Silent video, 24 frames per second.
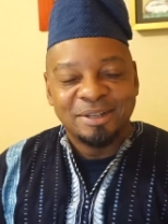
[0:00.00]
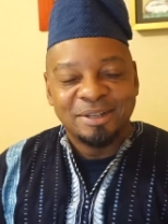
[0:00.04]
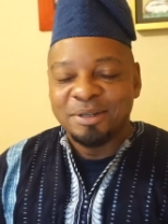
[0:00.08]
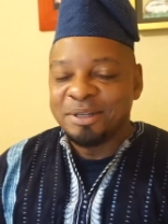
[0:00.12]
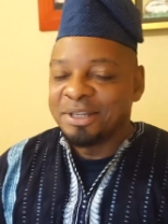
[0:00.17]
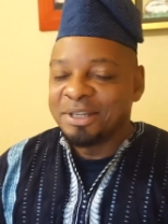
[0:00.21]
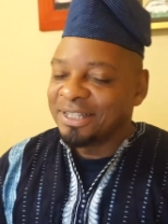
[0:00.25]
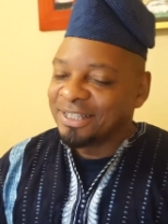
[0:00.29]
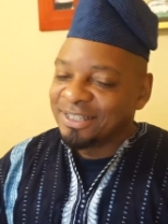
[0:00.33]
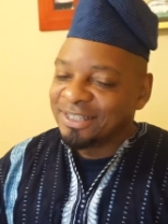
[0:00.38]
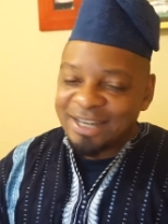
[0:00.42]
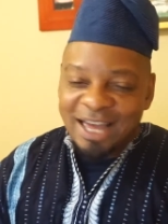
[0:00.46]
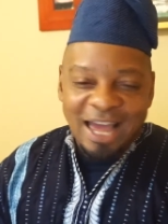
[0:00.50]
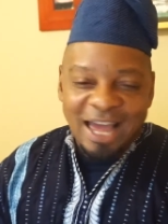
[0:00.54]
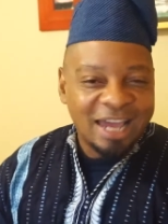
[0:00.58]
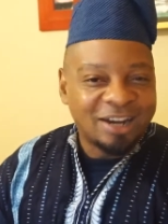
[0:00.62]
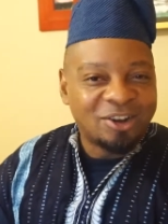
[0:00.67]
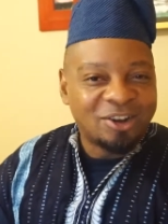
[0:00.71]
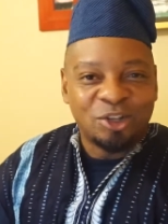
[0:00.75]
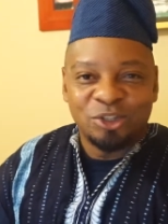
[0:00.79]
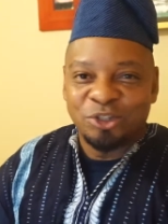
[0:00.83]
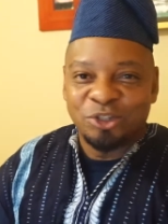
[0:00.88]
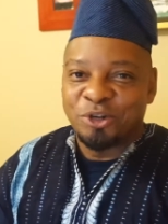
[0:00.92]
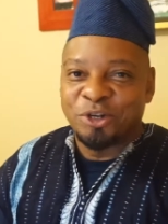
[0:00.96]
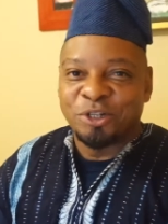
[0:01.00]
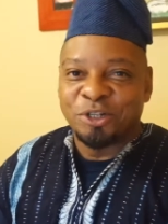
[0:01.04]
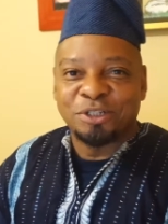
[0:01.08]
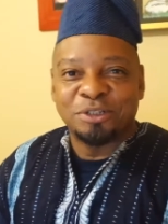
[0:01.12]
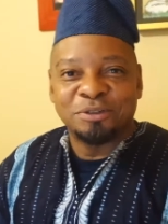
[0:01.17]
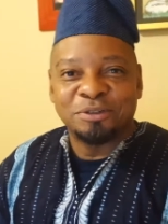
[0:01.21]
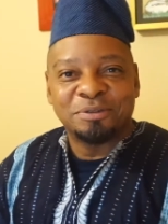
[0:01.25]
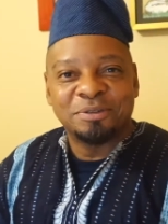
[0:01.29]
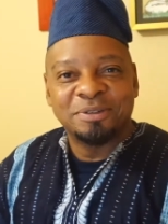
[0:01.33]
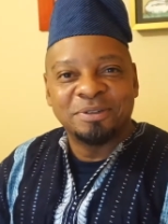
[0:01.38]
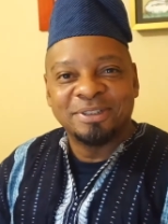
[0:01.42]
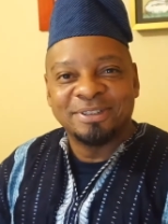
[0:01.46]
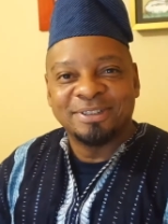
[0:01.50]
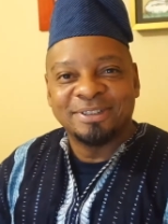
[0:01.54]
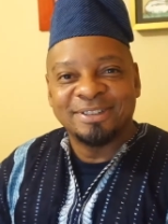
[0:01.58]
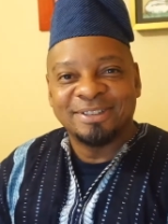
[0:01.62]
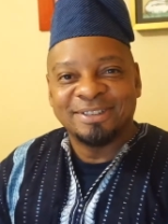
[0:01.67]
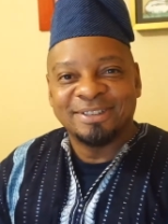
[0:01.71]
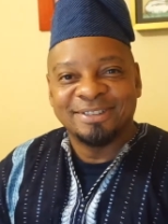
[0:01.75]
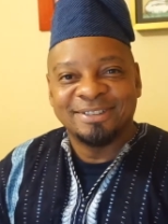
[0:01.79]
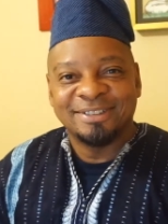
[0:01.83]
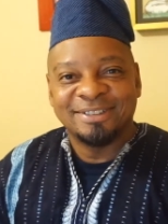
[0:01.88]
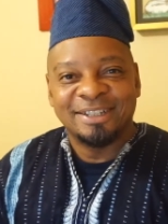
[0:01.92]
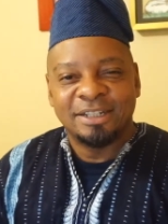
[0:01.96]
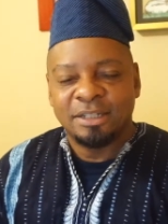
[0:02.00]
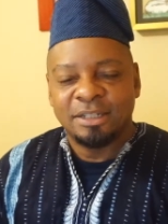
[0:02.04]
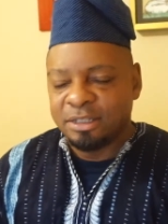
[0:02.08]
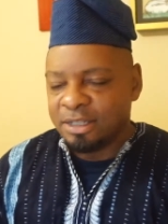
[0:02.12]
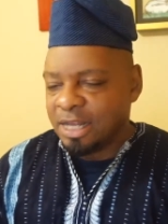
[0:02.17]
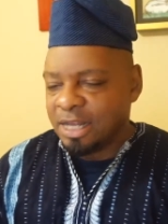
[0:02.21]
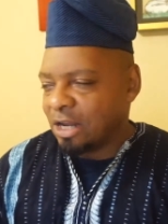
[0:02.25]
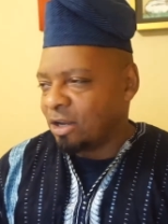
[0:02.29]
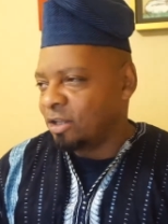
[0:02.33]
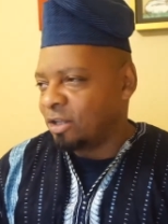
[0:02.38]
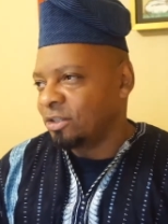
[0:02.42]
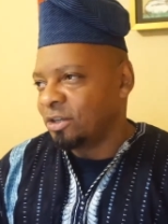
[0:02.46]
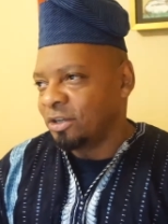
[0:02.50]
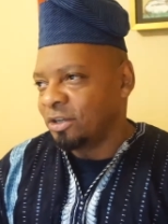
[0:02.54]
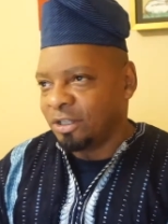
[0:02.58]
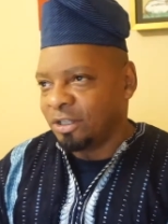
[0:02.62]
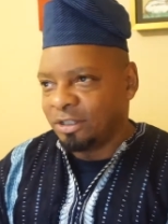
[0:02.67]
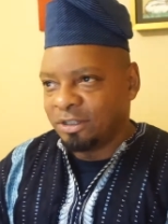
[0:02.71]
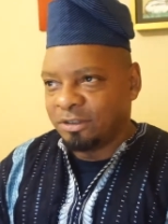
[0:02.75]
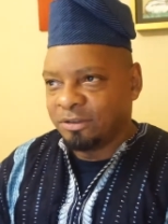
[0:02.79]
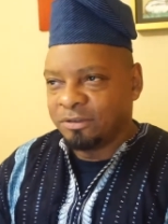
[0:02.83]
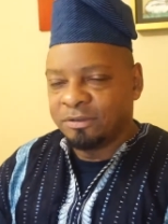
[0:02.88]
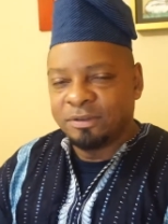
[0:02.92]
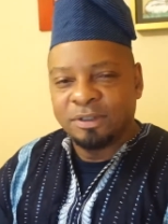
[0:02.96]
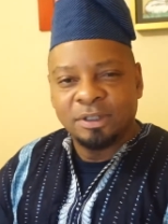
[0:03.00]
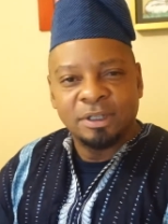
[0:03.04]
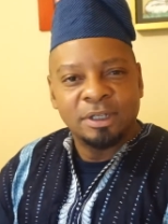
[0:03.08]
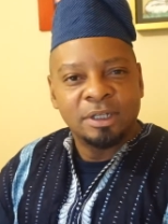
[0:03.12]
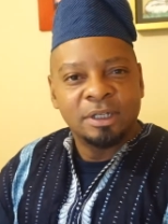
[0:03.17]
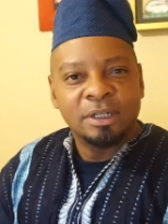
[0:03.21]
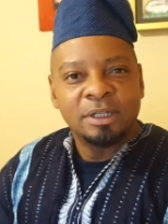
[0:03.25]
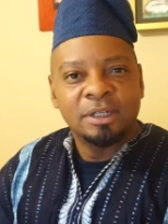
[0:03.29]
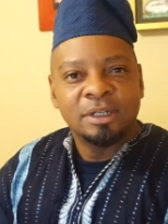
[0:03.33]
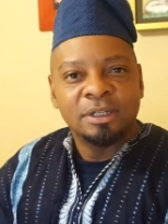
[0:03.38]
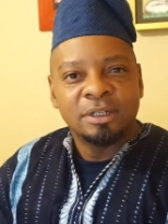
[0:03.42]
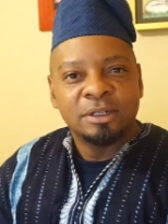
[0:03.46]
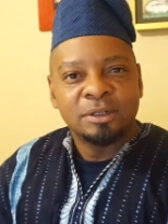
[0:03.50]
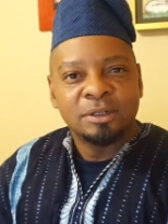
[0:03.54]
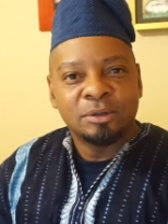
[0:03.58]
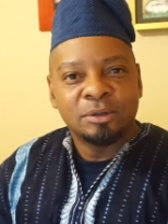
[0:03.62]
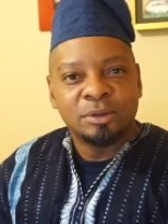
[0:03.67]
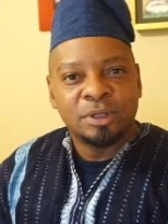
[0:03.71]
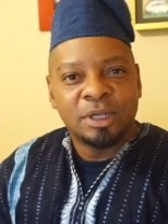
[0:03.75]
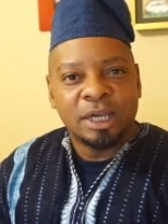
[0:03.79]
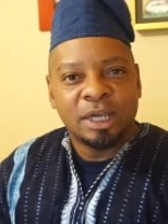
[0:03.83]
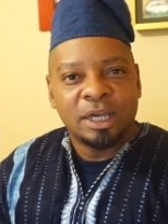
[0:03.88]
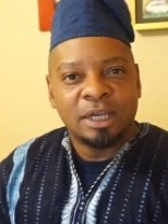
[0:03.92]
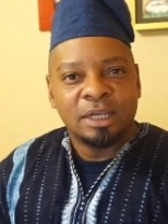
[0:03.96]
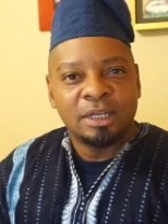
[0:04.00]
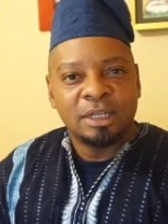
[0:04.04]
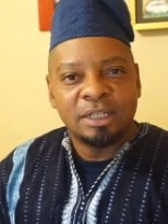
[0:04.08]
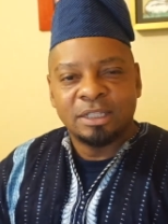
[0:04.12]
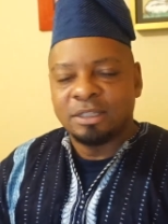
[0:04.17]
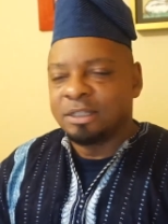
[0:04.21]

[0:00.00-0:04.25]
It's not alternative. It is not alternative. Okay. It's